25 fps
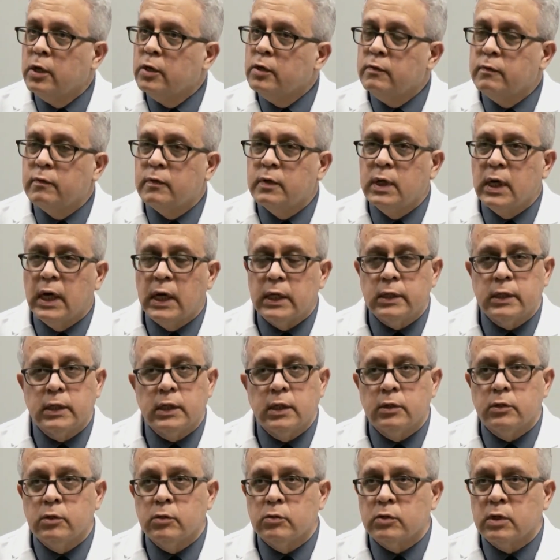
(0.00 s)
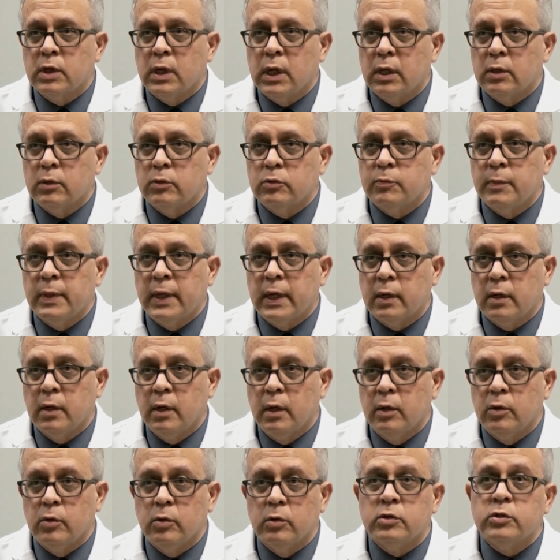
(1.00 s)
you've got to get those goggles back
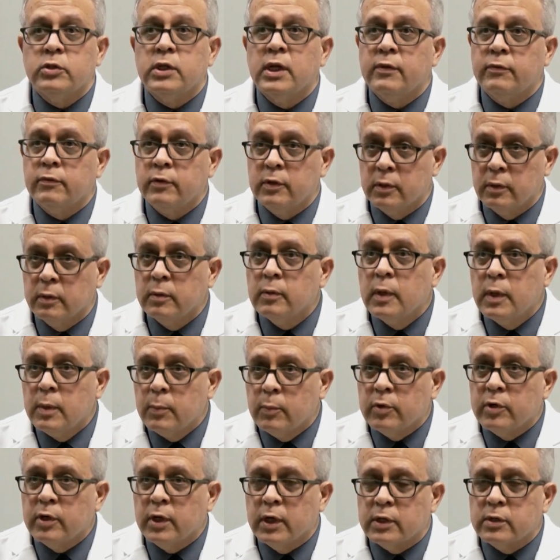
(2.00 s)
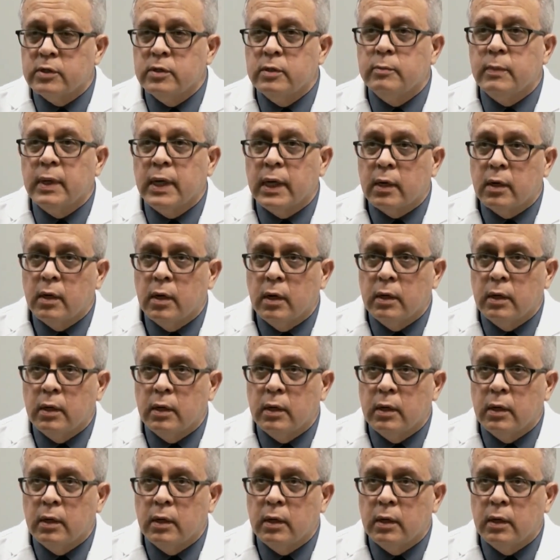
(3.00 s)
on or safety protection back